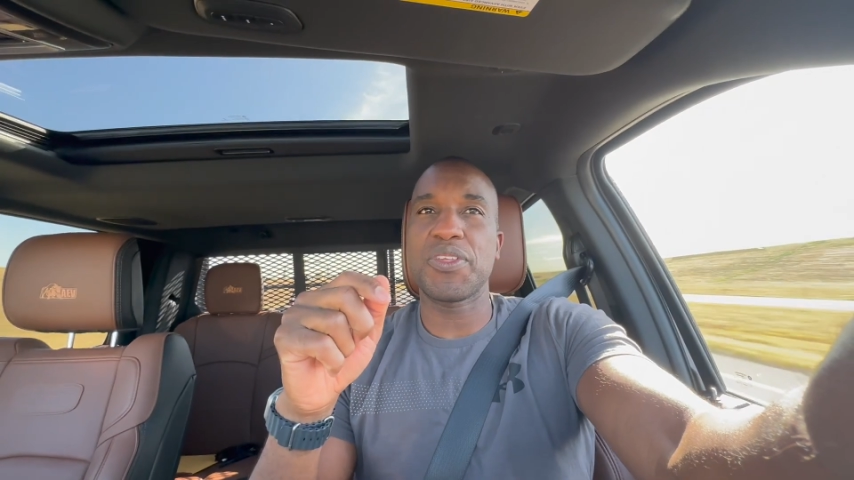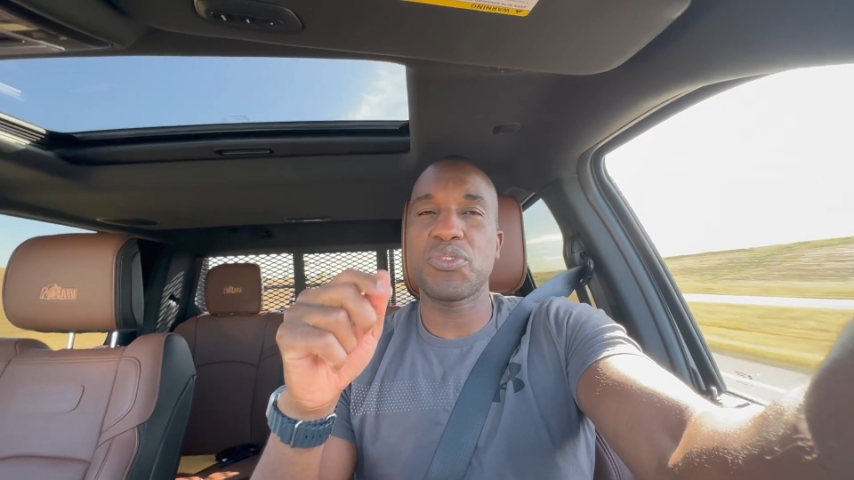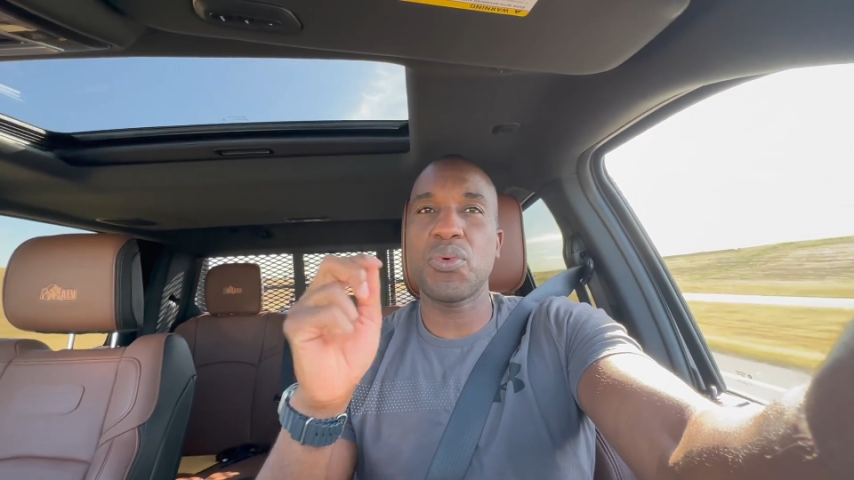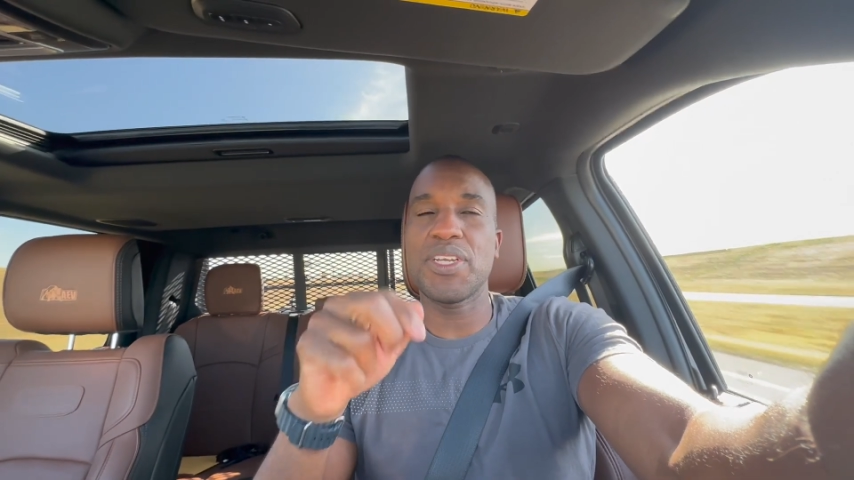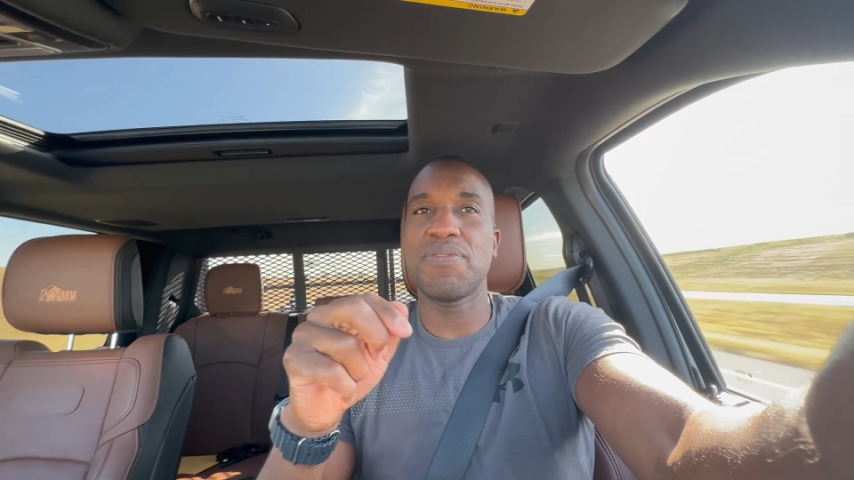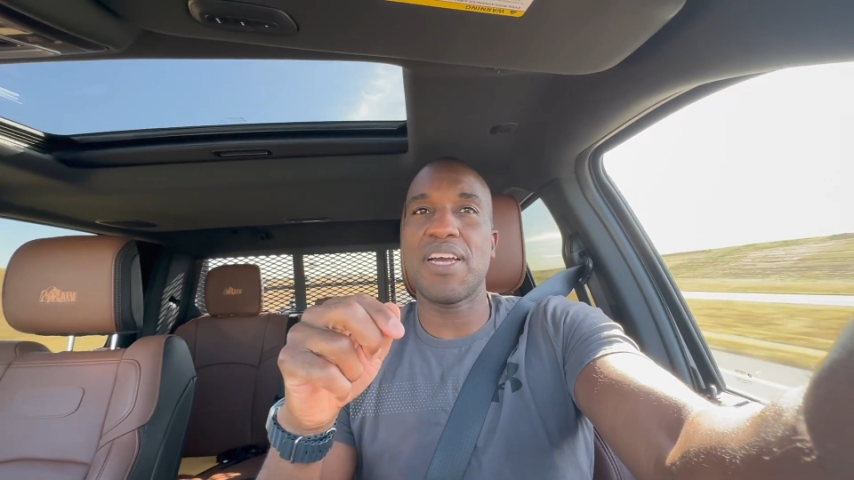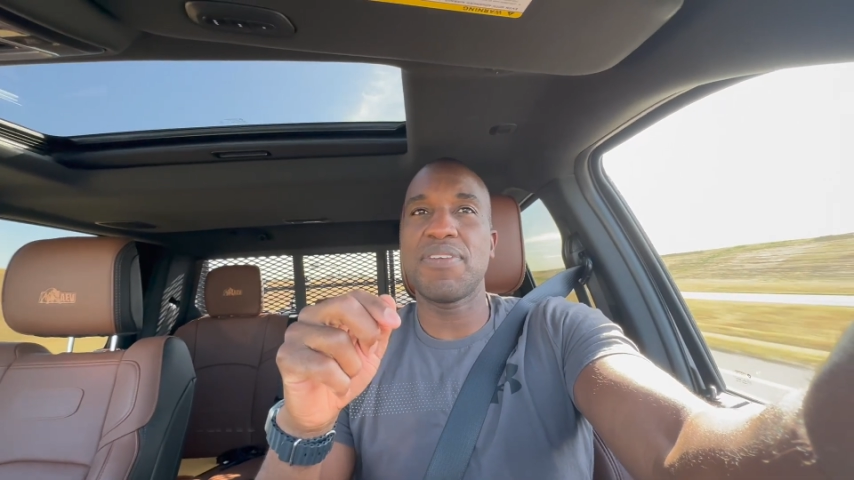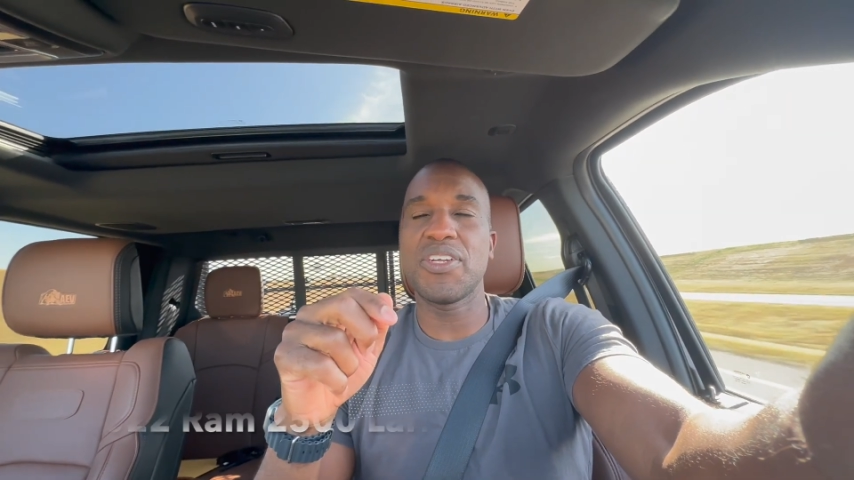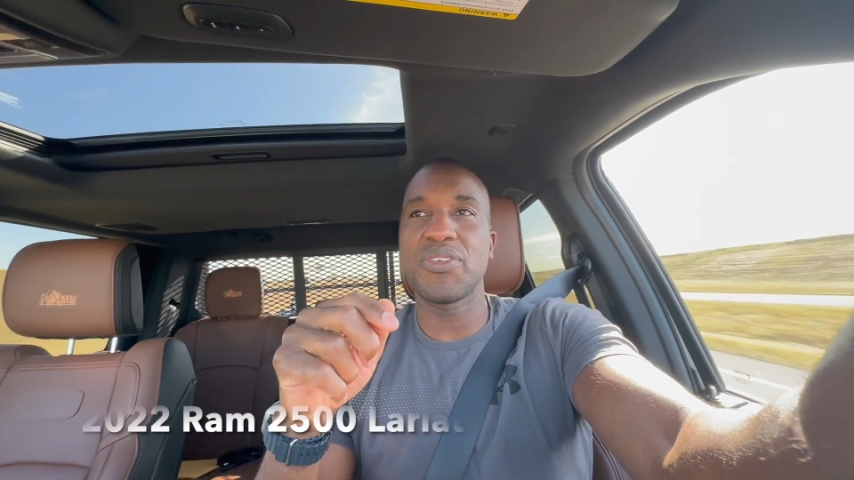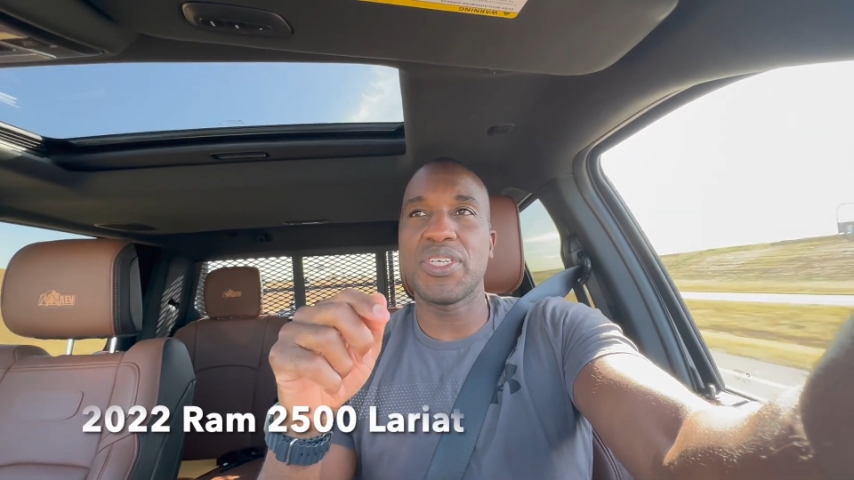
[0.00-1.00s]

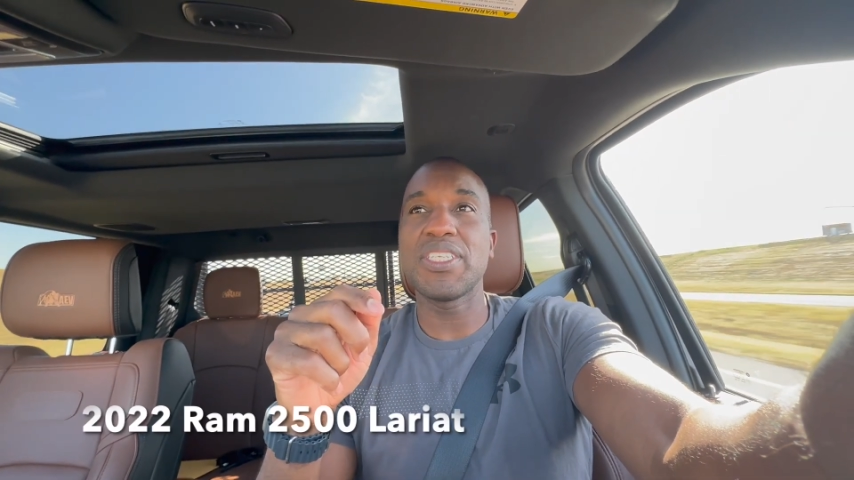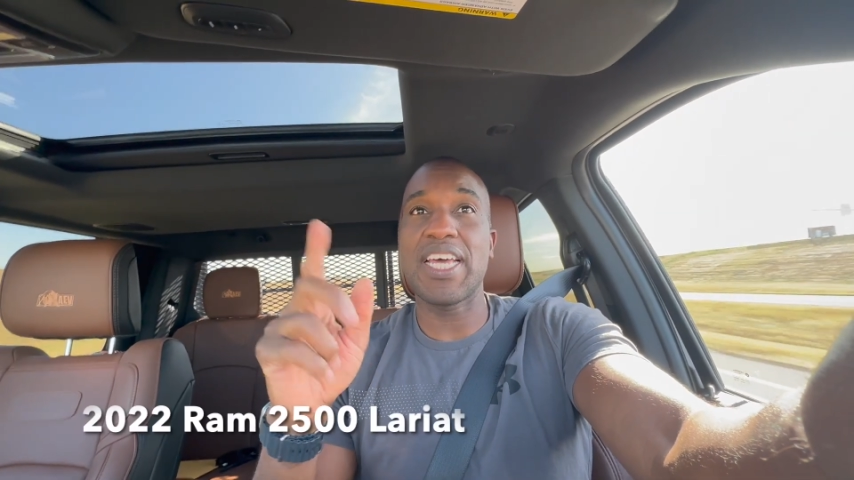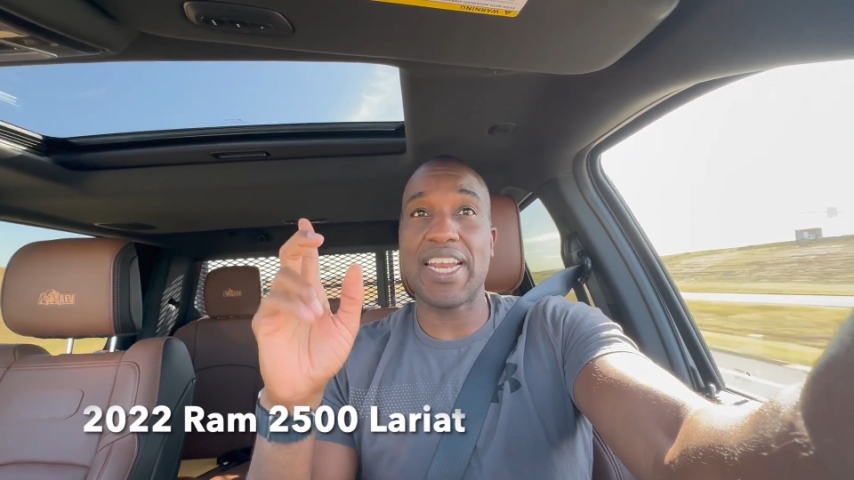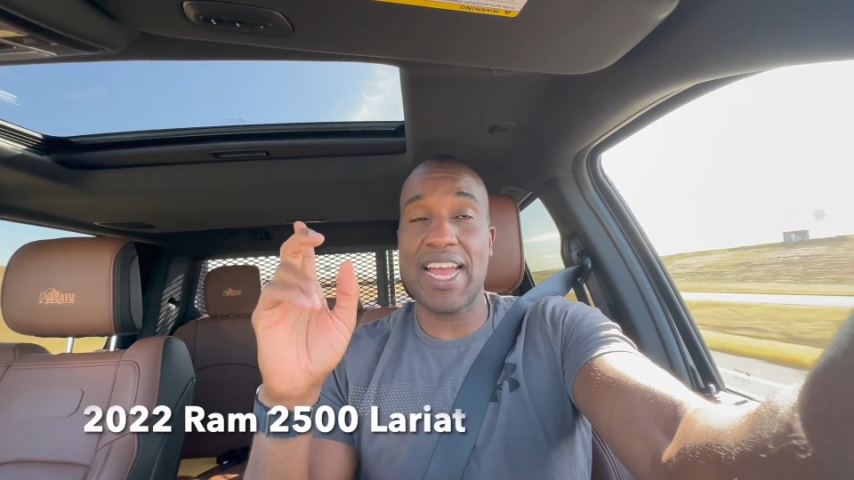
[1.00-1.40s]
2500 that I